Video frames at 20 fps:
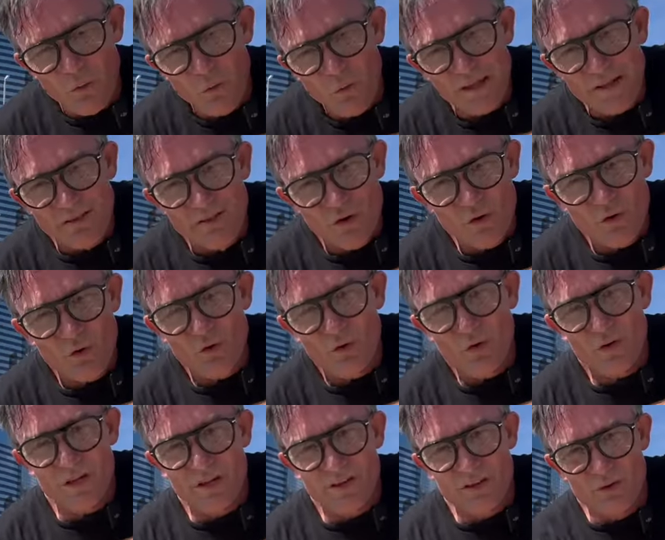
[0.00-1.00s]
we
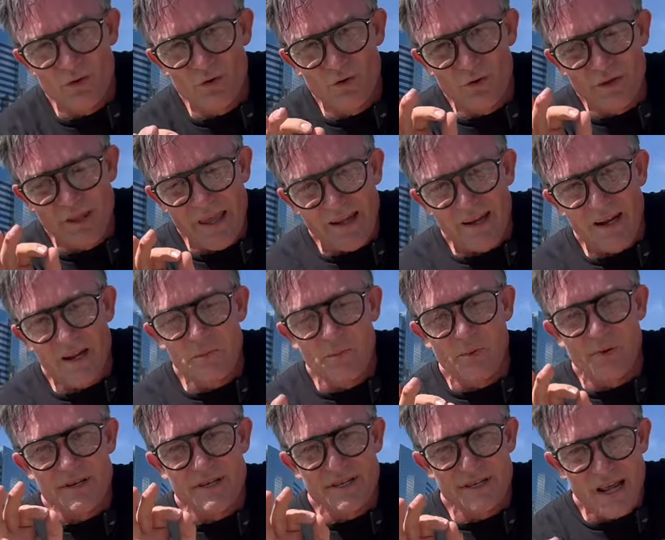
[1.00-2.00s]
do to get a
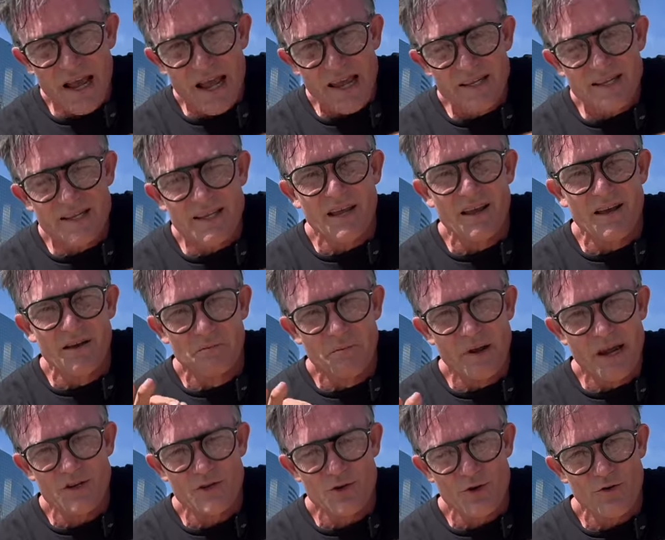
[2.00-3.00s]
precise
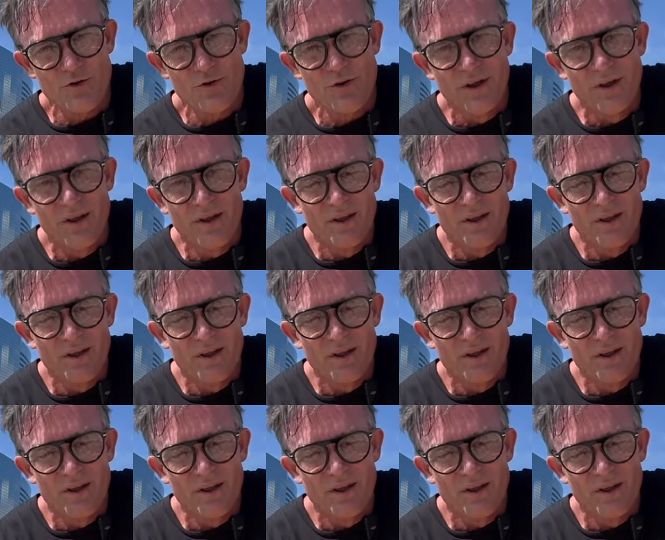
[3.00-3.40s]
measure